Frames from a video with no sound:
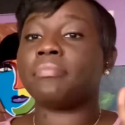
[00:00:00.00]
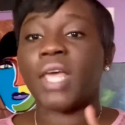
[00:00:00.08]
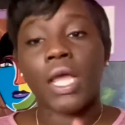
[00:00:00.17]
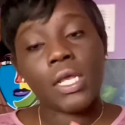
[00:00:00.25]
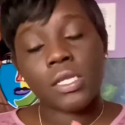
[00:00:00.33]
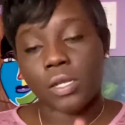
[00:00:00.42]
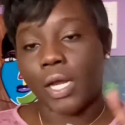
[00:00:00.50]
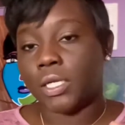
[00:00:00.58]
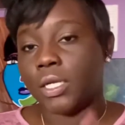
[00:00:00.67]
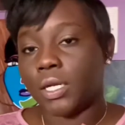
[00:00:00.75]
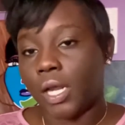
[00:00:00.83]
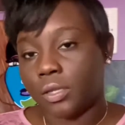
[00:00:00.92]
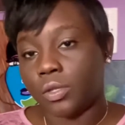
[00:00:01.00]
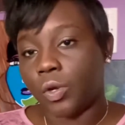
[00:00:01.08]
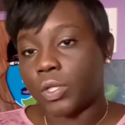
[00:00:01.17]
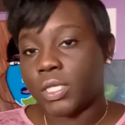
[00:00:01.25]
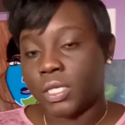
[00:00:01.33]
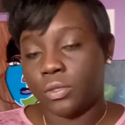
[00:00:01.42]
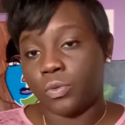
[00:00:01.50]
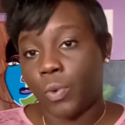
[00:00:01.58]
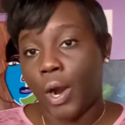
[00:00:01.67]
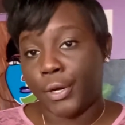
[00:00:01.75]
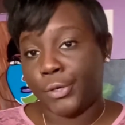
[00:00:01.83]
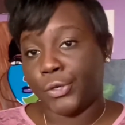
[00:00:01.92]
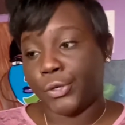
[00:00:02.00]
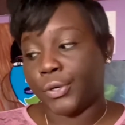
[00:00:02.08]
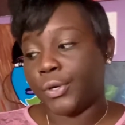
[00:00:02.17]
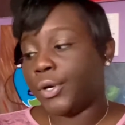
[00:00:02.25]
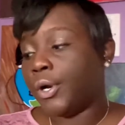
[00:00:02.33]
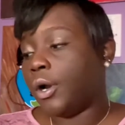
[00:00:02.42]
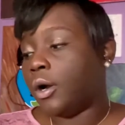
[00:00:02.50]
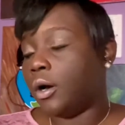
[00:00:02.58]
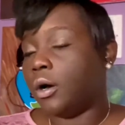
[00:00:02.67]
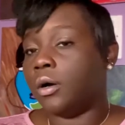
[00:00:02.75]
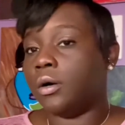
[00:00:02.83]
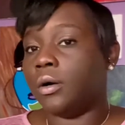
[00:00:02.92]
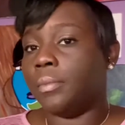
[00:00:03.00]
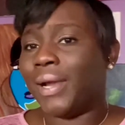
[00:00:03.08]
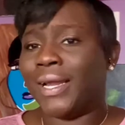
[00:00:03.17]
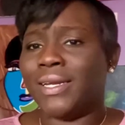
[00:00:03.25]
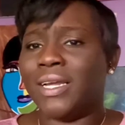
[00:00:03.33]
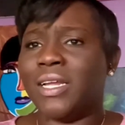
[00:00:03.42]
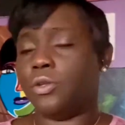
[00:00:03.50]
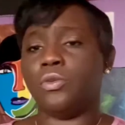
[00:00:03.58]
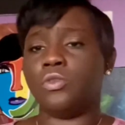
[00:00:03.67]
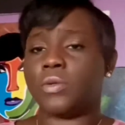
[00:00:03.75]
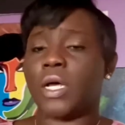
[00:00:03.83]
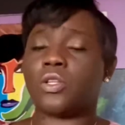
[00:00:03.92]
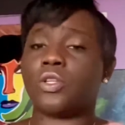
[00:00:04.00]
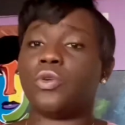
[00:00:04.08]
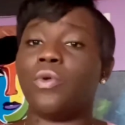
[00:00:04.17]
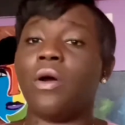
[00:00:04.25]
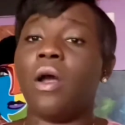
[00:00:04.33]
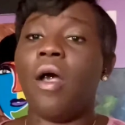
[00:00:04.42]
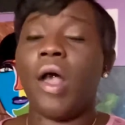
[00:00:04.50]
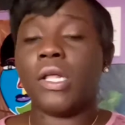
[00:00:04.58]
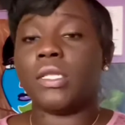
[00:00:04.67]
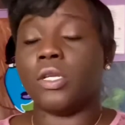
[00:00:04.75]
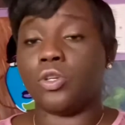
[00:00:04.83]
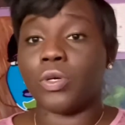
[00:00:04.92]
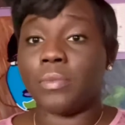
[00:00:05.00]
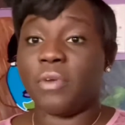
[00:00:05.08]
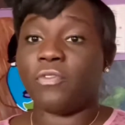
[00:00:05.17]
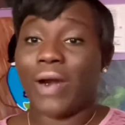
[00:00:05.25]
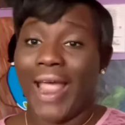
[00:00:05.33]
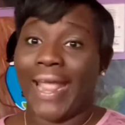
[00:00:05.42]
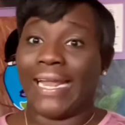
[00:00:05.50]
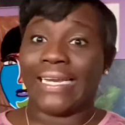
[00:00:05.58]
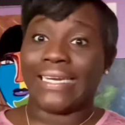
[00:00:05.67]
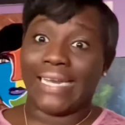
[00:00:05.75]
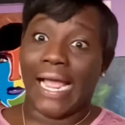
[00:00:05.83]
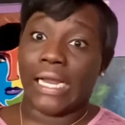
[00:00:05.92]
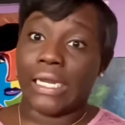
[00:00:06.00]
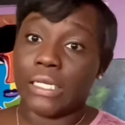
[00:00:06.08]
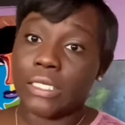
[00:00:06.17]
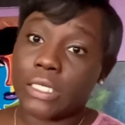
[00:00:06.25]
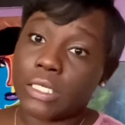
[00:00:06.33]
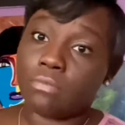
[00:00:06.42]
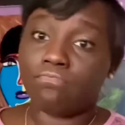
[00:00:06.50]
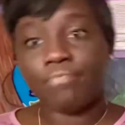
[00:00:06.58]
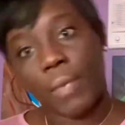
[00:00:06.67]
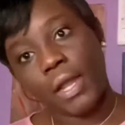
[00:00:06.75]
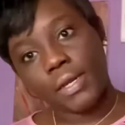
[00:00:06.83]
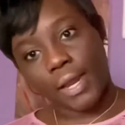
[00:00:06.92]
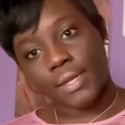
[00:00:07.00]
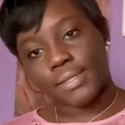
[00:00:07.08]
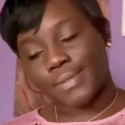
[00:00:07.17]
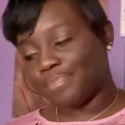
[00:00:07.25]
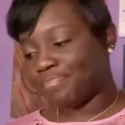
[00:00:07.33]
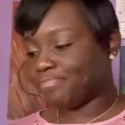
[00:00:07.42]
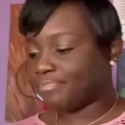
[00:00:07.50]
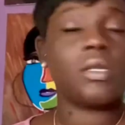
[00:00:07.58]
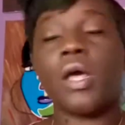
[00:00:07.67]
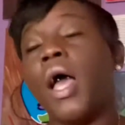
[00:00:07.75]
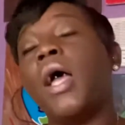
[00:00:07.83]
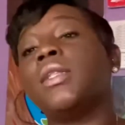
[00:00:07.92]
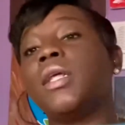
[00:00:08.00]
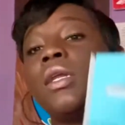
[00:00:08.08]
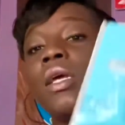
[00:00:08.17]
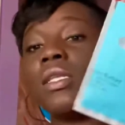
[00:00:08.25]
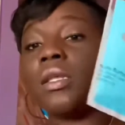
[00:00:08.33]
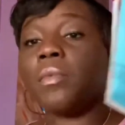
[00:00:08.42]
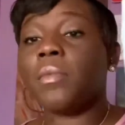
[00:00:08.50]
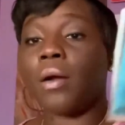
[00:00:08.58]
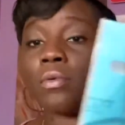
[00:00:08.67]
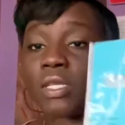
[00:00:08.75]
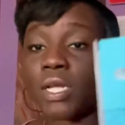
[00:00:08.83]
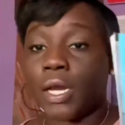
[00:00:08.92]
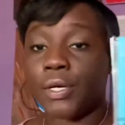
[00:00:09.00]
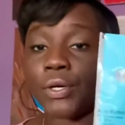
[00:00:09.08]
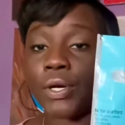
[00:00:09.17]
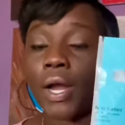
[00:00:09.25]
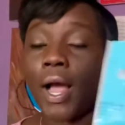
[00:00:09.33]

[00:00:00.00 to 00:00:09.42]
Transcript: So I did like the teeth whitener. And then you're supposed to do the treatment for 8 days. 8 days. They did send me my retainer.